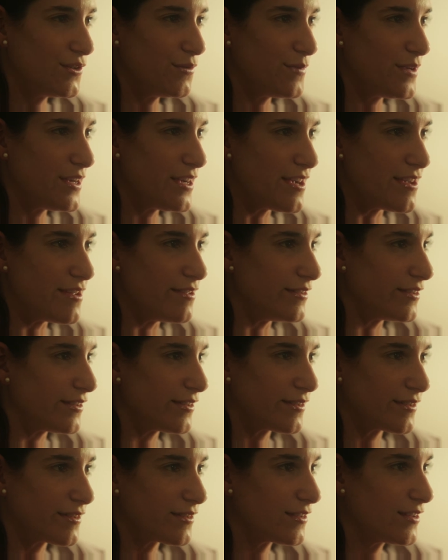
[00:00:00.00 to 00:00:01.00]
To
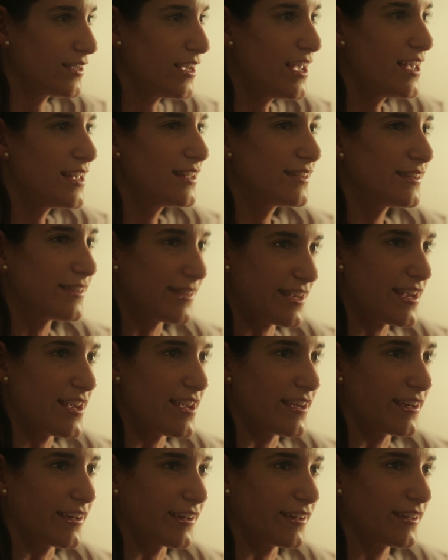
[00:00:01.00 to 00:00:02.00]
me, just
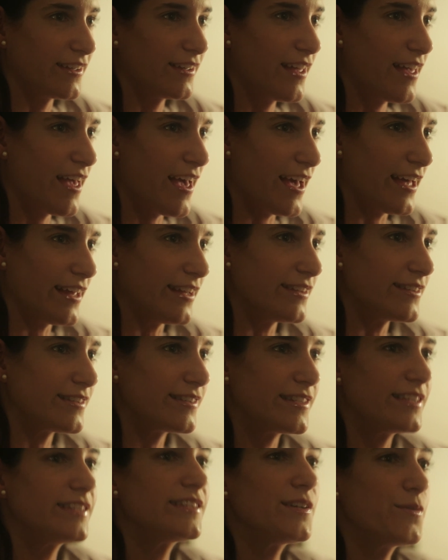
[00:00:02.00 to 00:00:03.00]
seeing
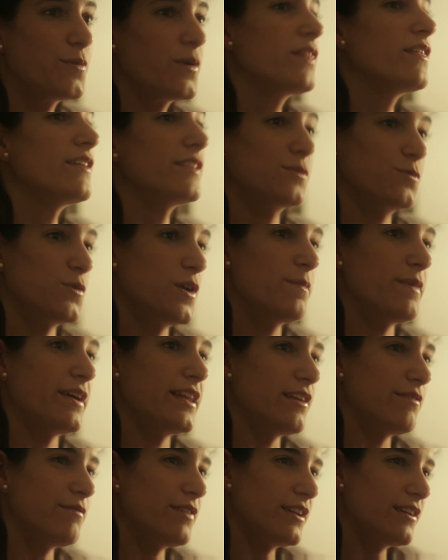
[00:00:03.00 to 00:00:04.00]
and sitting with these
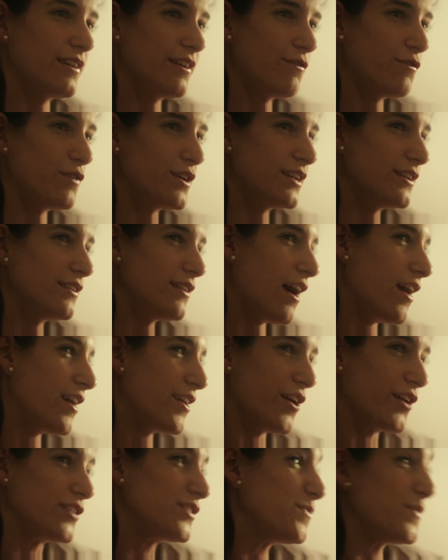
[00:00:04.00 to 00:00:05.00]
women, even if we
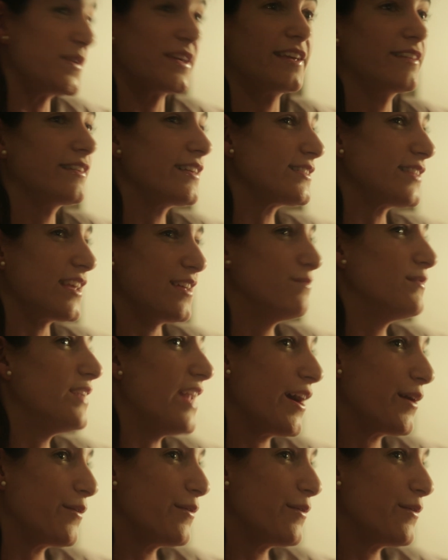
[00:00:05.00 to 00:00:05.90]
are not speaking the same